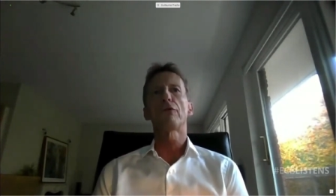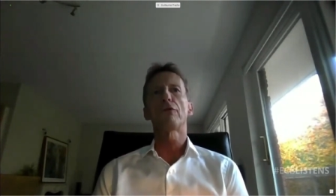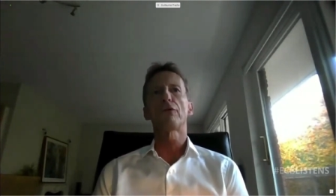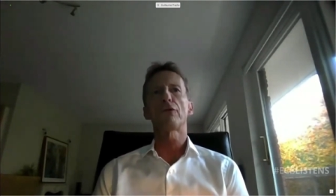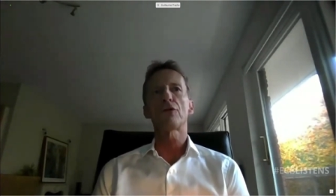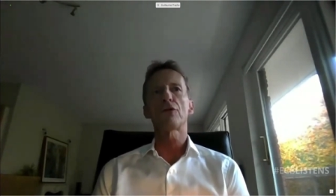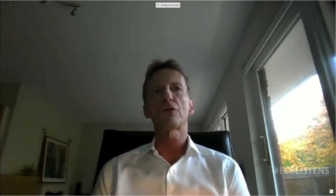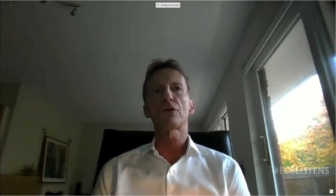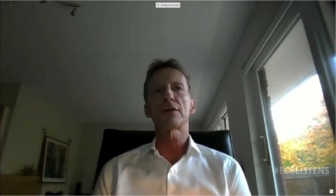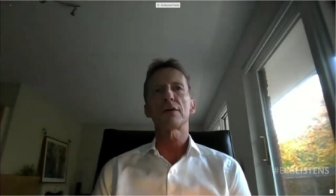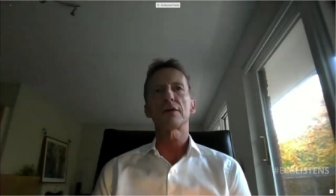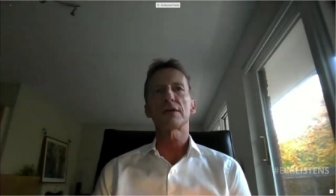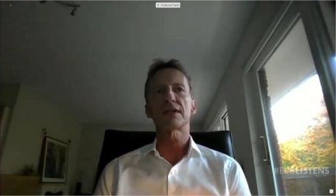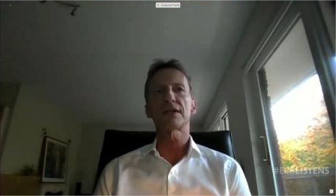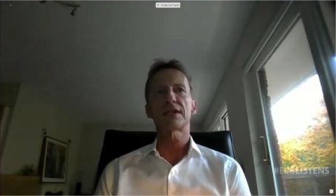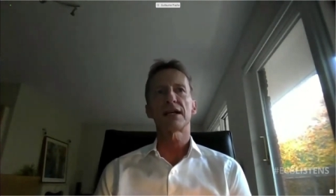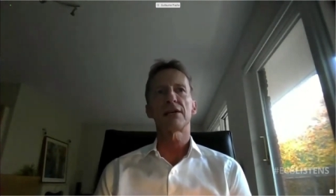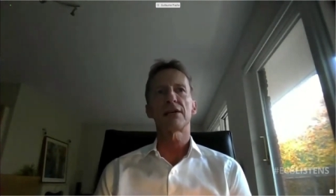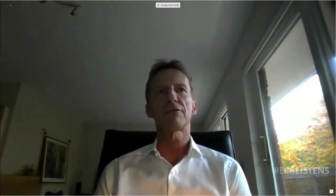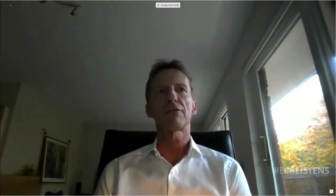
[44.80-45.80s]
over
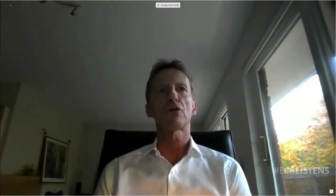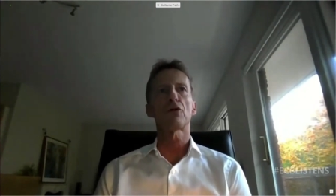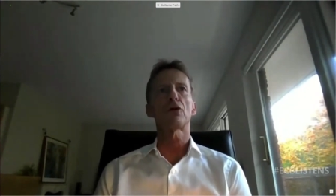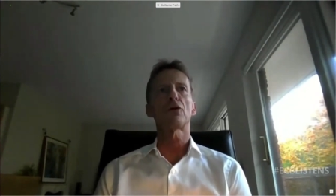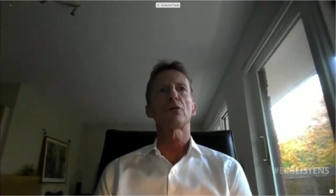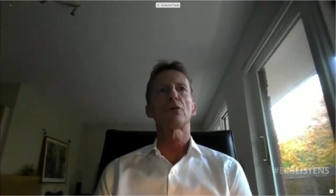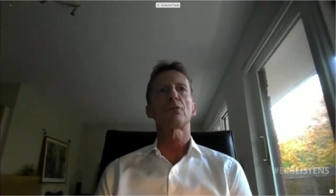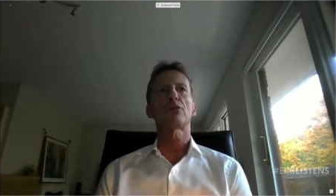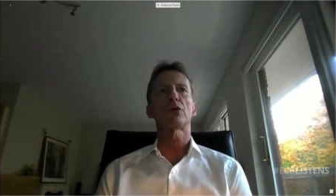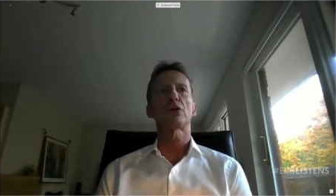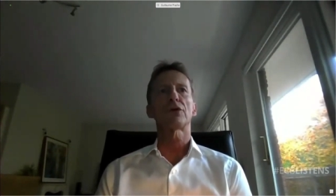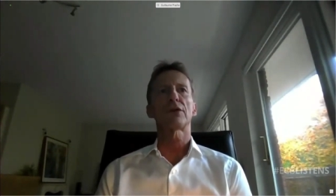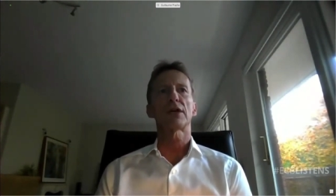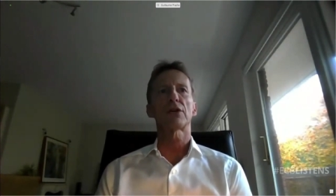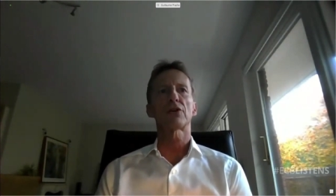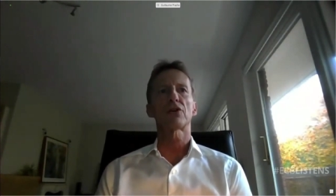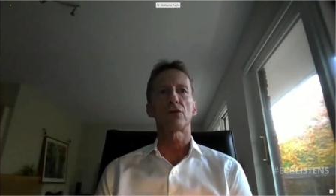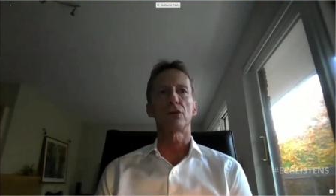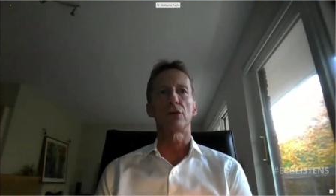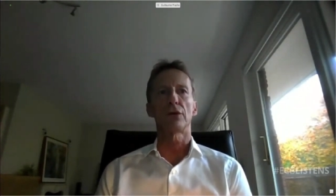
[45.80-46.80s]
saver
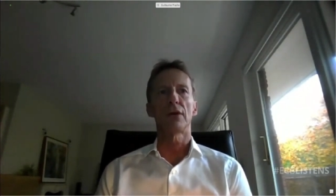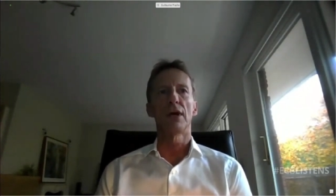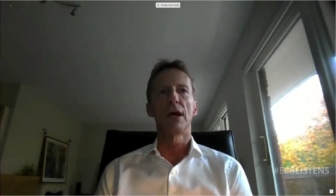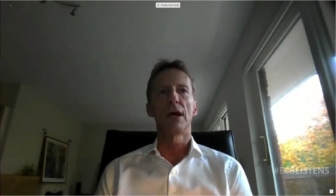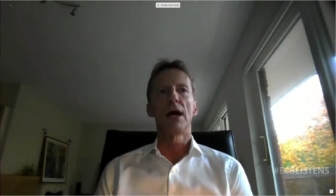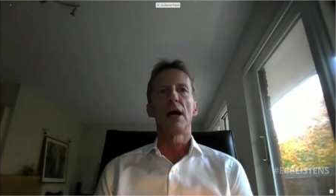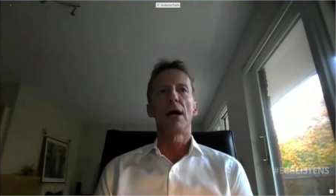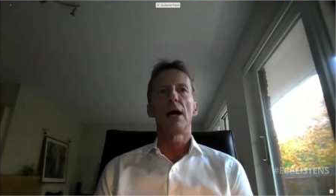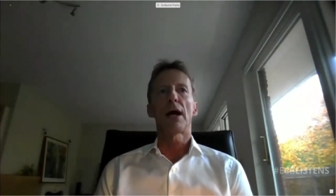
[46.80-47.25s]
protection.